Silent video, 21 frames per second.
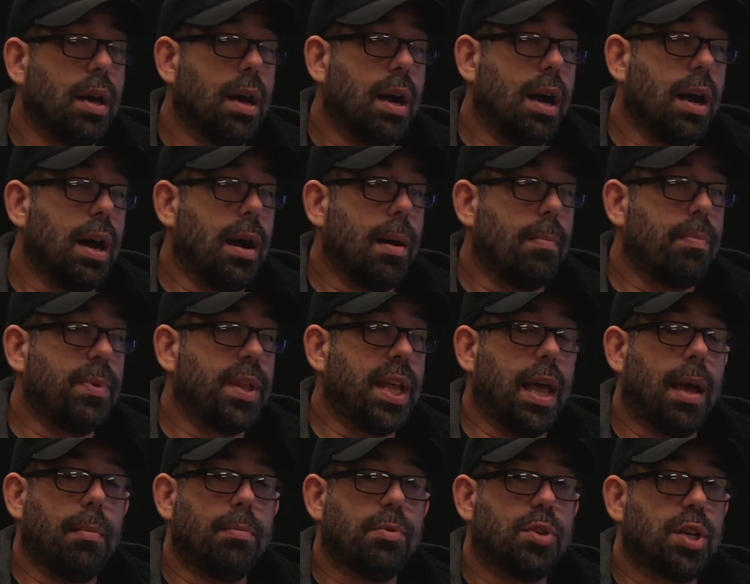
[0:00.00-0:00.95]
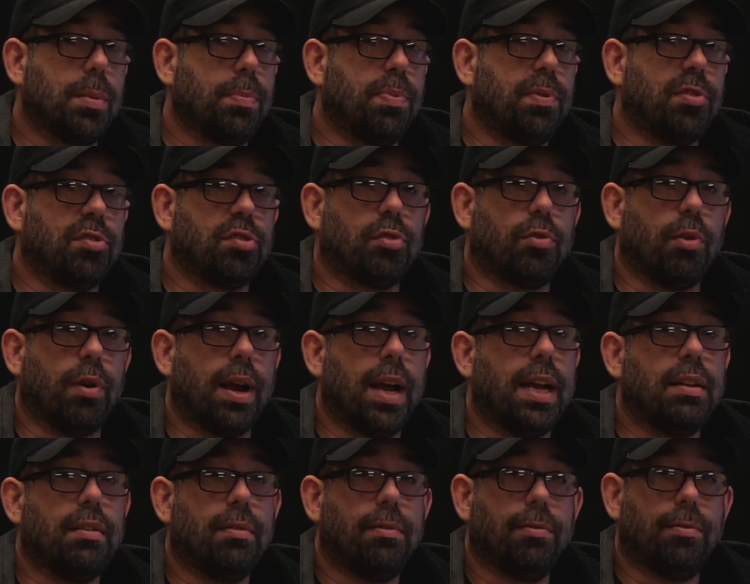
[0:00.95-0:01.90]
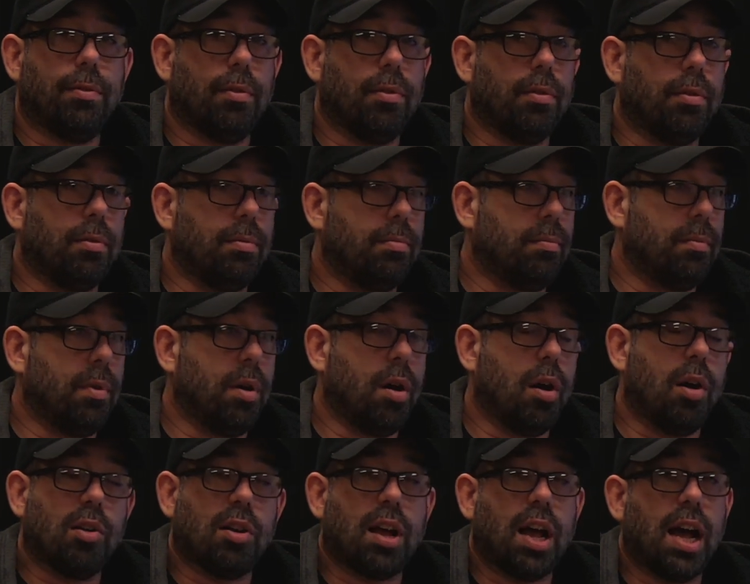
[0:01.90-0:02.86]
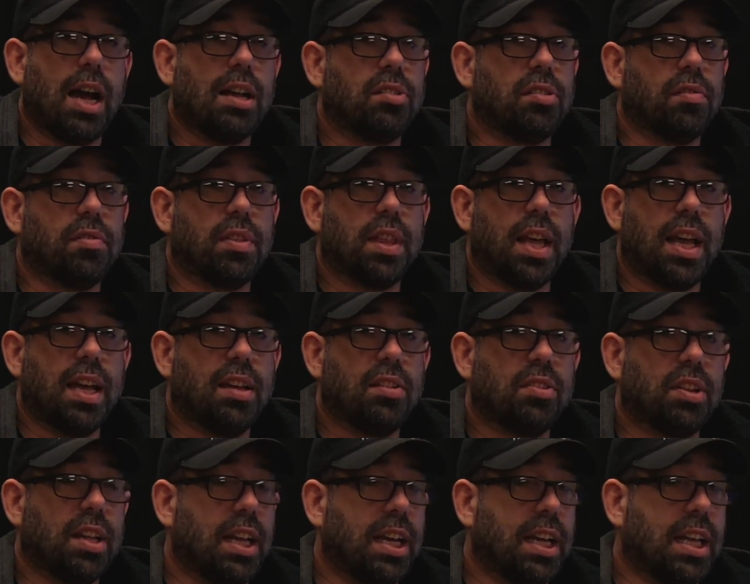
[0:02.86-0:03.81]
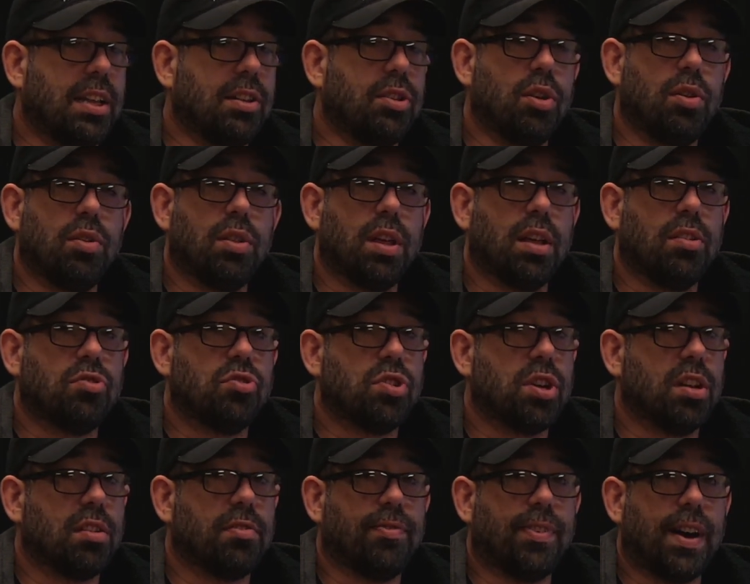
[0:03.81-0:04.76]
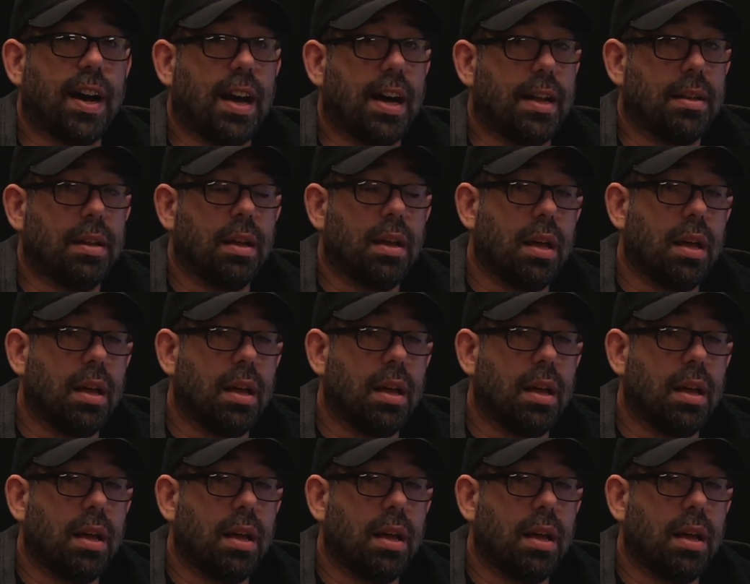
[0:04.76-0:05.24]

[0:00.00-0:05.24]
The M chip is great for all kinds of things, and it can do this just fine.